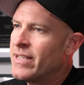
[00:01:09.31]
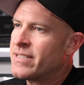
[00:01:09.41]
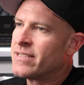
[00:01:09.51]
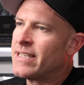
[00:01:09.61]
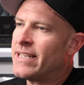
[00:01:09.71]

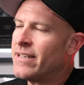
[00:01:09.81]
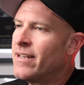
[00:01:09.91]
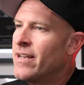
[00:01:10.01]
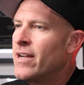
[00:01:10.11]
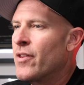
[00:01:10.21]
This is it.
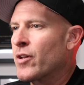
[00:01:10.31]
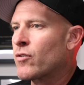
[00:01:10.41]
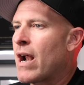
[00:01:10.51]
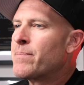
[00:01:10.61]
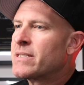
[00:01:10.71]
The
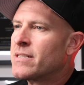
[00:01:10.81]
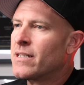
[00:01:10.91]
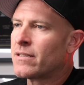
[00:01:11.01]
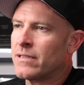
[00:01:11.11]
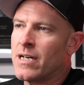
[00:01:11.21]
Krampus
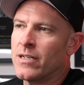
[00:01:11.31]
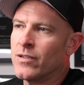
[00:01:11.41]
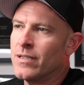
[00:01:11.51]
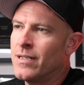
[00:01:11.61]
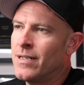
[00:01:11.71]
Dunk
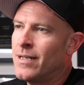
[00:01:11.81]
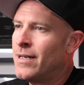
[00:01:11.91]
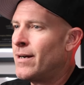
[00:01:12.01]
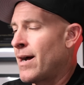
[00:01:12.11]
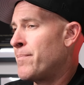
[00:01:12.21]
Low,
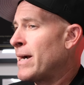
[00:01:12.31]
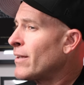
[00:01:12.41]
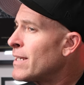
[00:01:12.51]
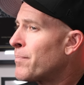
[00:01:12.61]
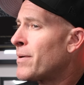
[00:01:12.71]

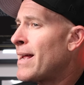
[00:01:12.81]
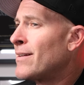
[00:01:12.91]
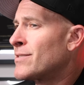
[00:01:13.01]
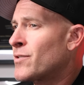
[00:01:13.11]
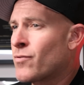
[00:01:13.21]
apparently
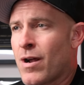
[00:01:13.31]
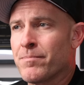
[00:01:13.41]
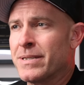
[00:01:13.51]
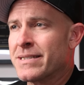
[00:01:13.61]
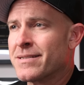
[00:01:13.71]
pronounced
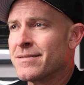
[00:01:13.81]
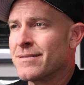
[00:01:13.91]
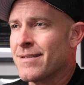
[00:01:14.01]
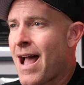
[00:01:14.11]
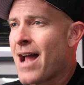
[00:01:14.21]
Krampus,
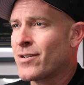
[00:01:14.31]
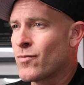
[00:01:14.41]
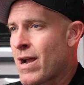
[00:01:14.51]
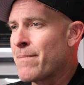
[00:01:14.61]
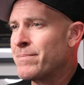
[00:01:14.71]
not
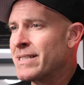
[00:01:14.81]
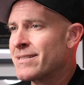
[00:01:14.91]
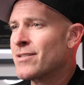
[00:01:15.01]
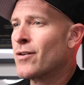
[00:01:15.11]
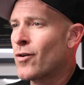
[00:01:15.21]

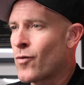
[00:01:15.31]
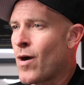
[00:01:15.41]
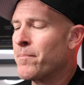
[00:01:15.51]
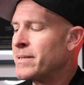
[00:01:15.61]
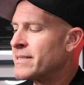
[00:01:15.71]
Krampus,
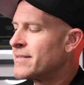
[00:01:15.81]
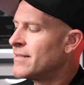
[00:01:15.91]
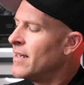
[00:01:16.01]
Krampus.